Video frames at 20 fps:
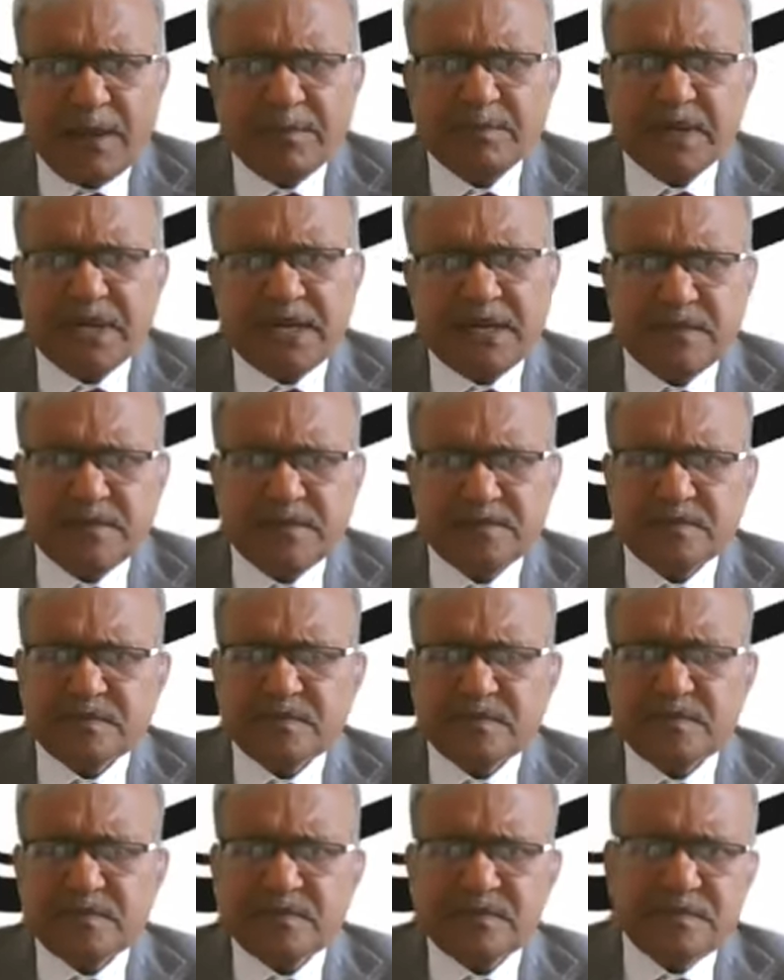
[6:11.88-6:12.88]
company,
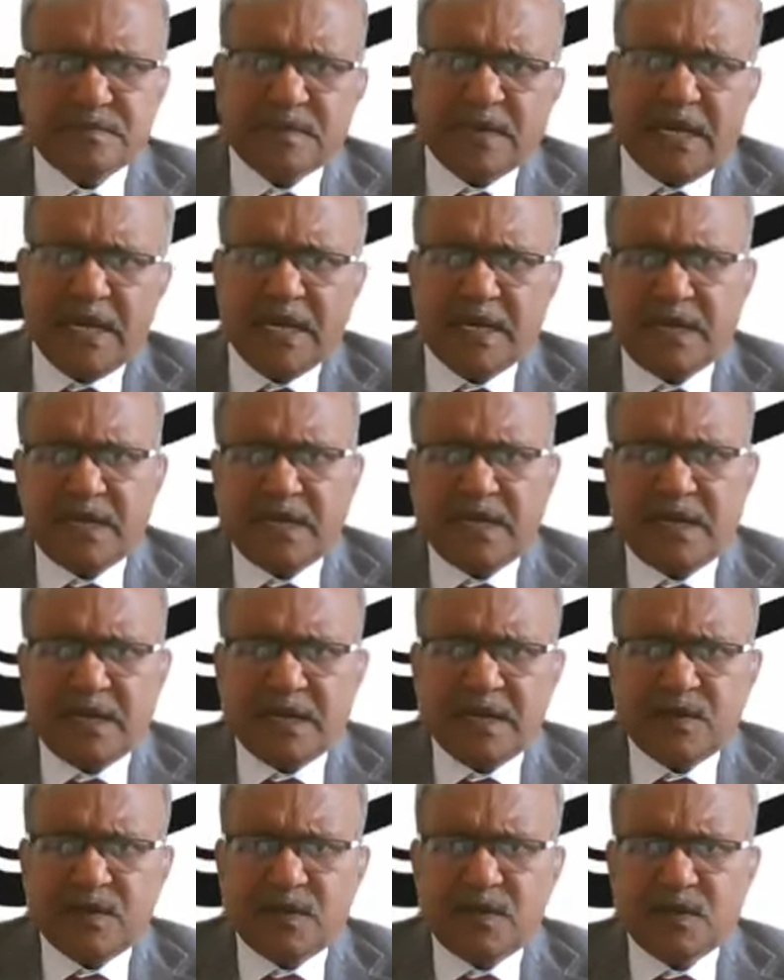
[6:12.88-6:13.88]
like a,
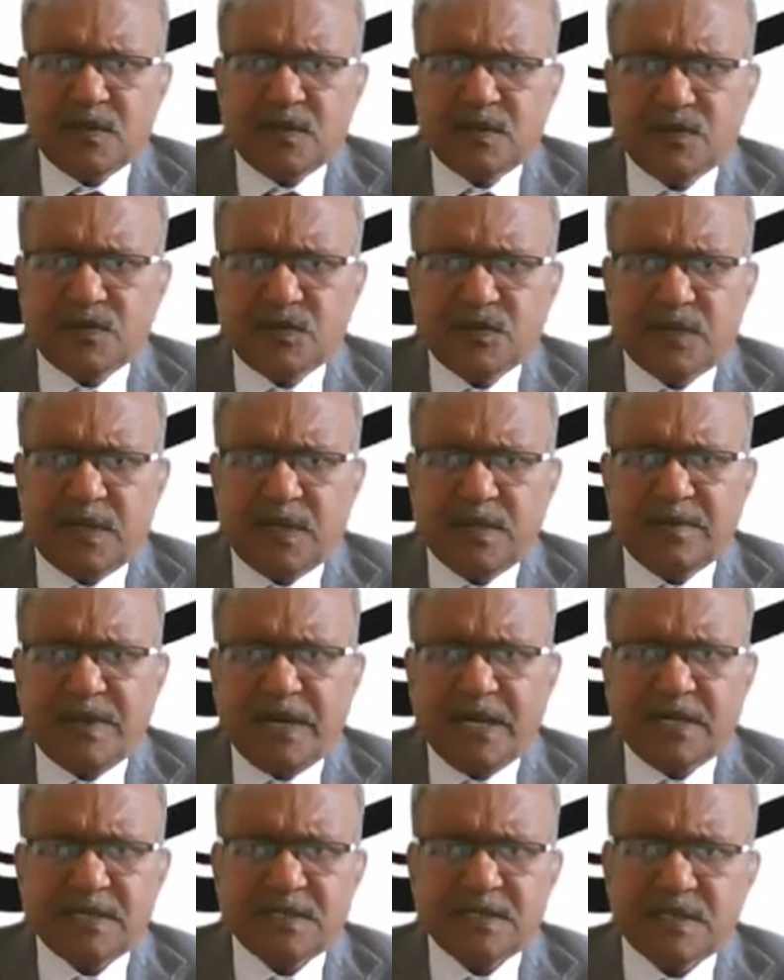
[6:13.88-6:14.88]
junior
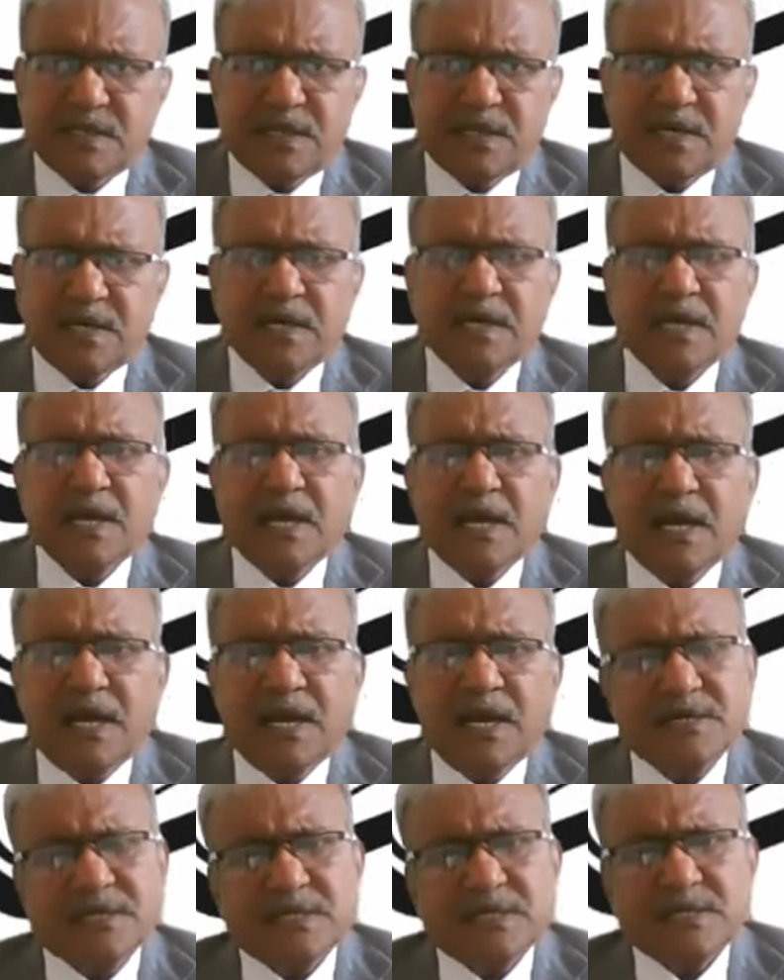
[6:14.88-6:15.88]
manager or
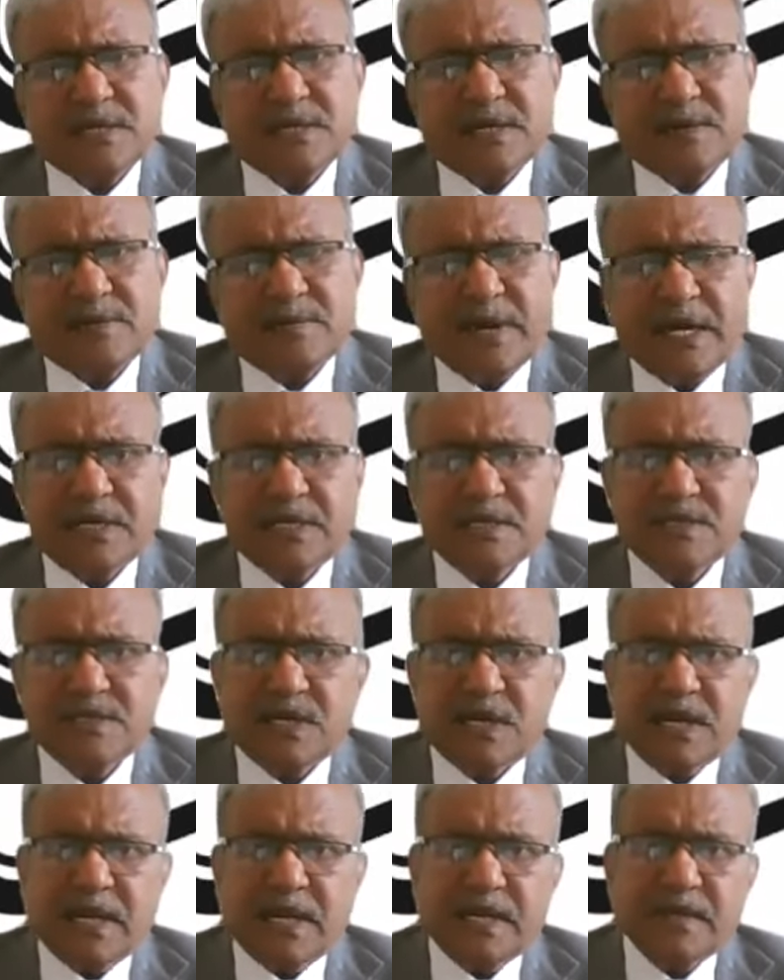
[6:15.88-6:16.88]
assistant
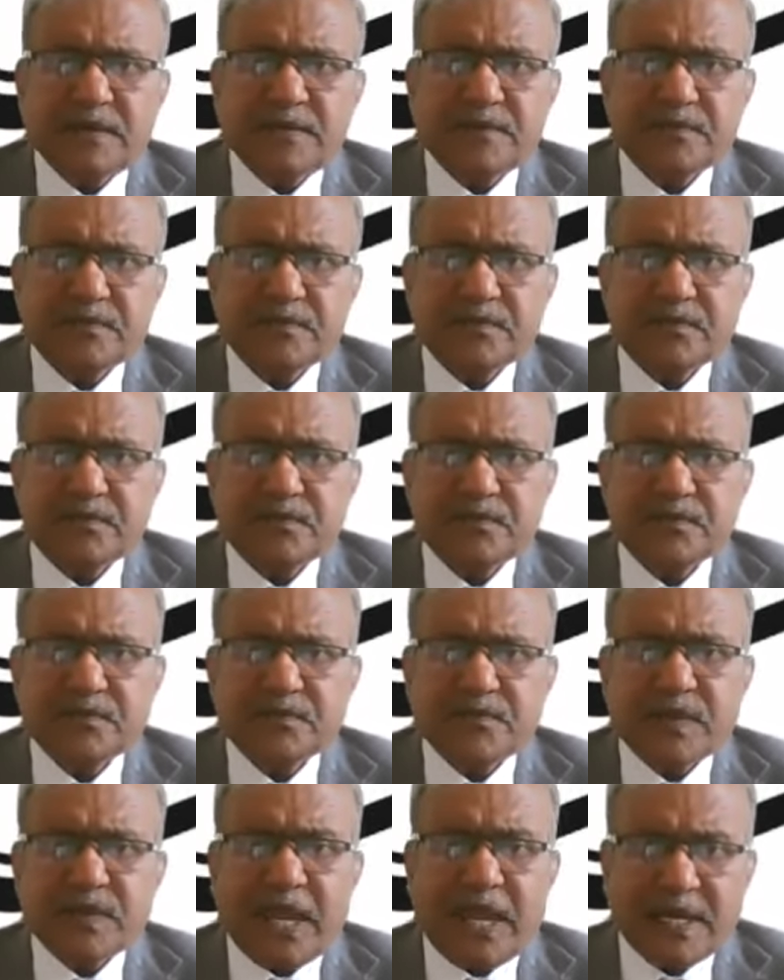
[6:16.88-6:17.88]
manager, like
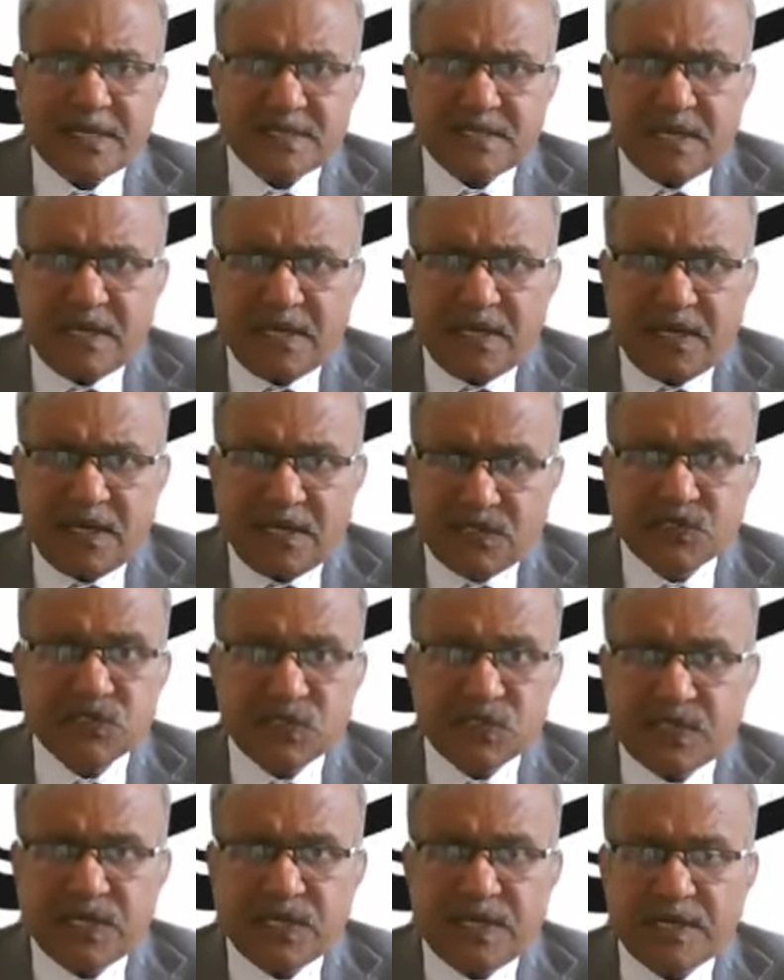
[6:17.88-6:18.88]
as a
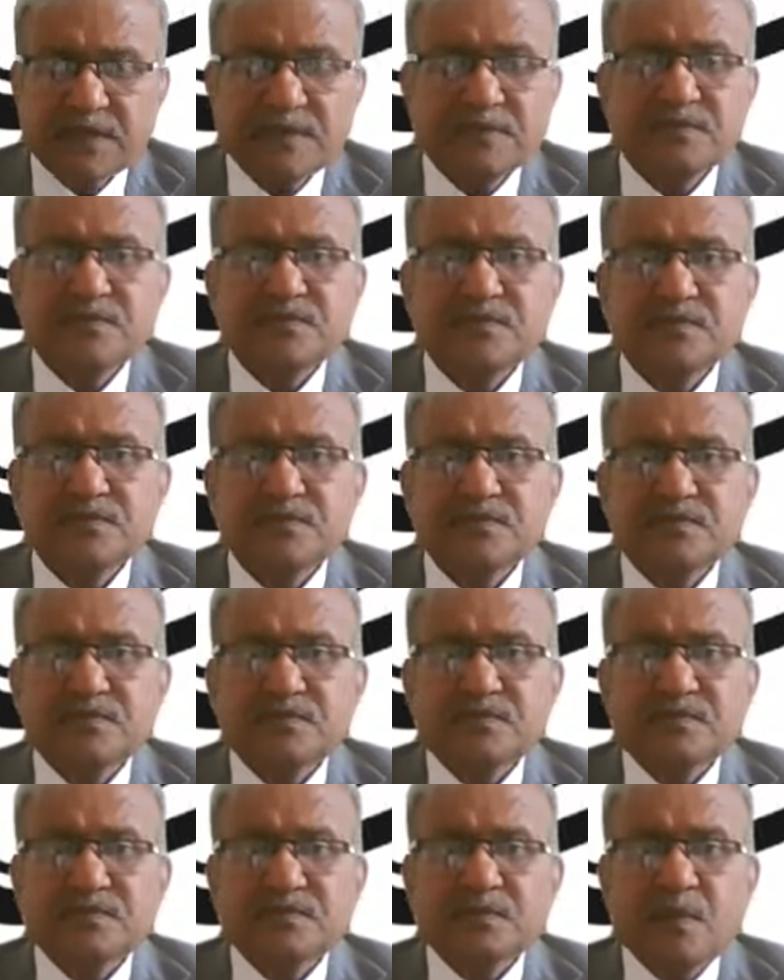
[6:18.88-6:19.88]
engineer.
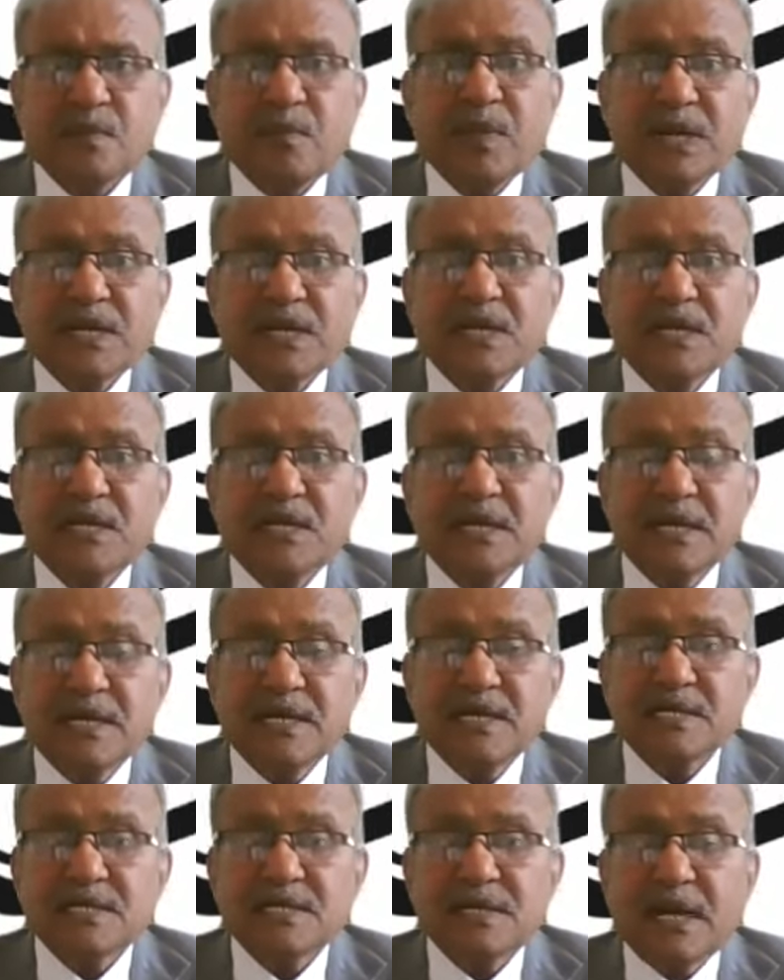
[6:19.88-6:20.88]
But the
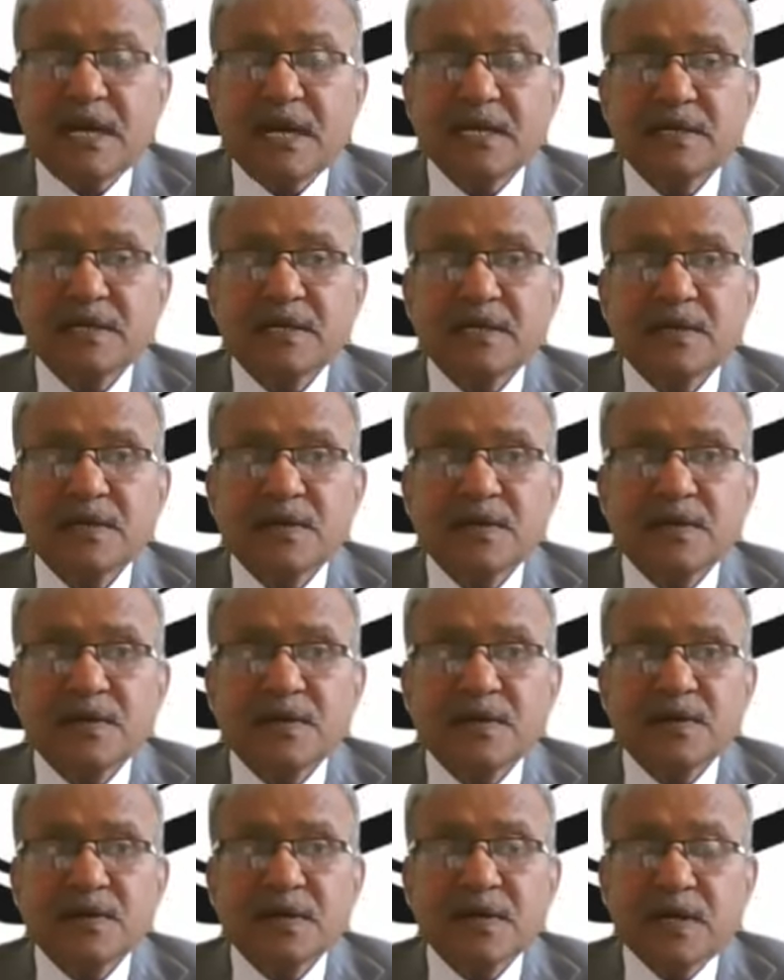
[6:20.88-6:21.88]
thing is that
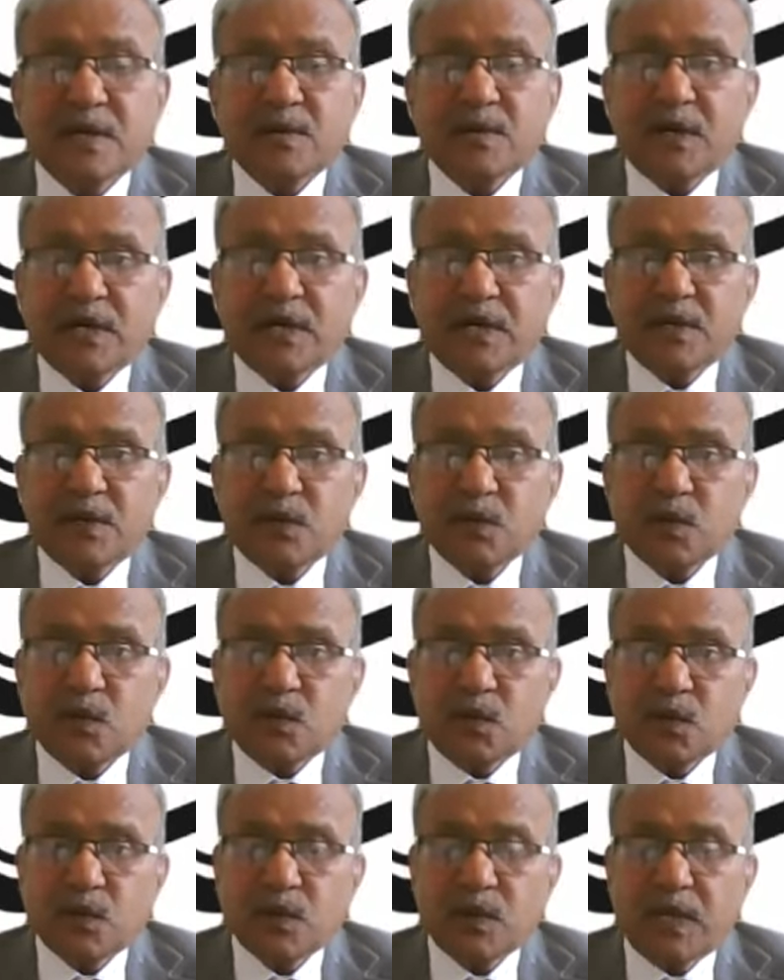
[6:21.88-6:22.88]
he wanted to
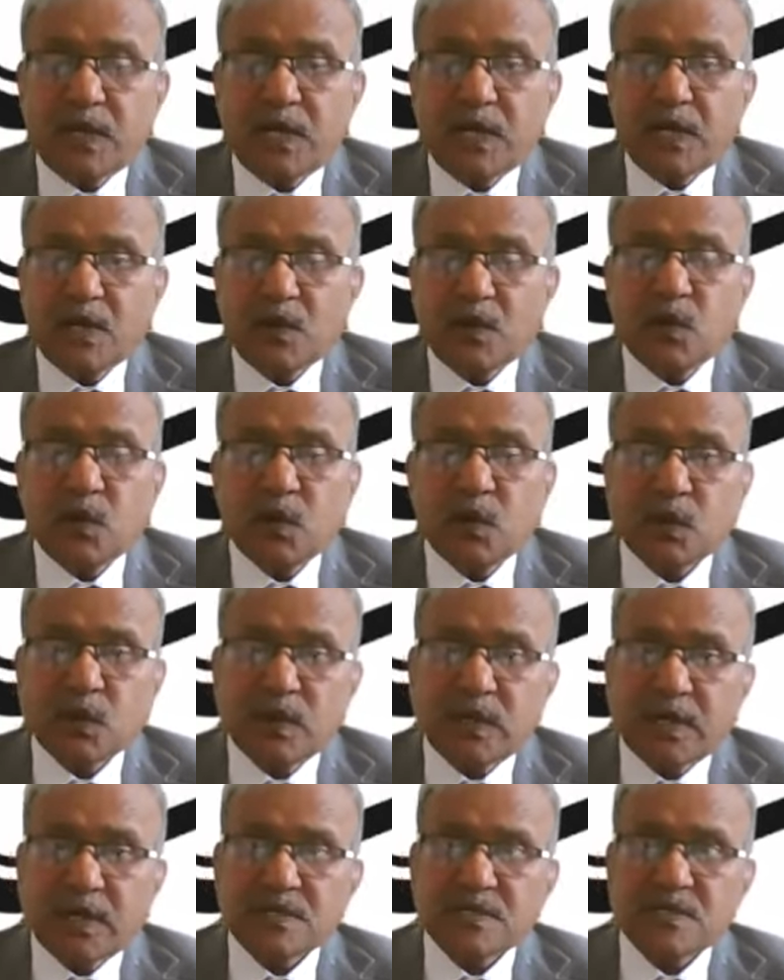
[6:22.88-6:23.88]
go
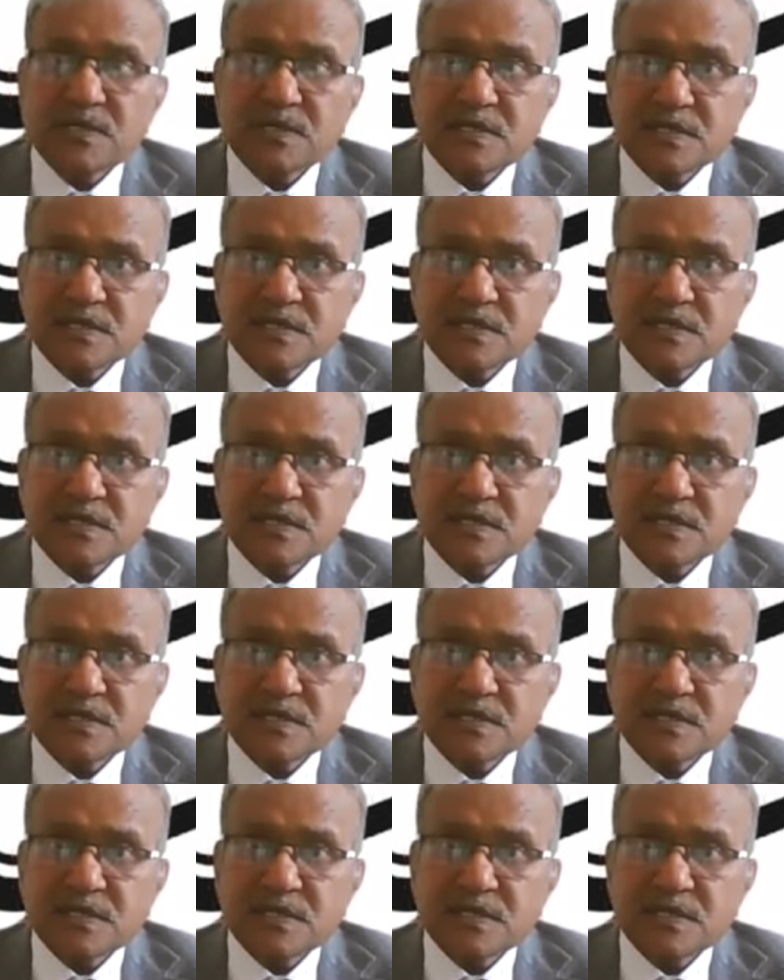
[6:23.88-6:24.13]
to a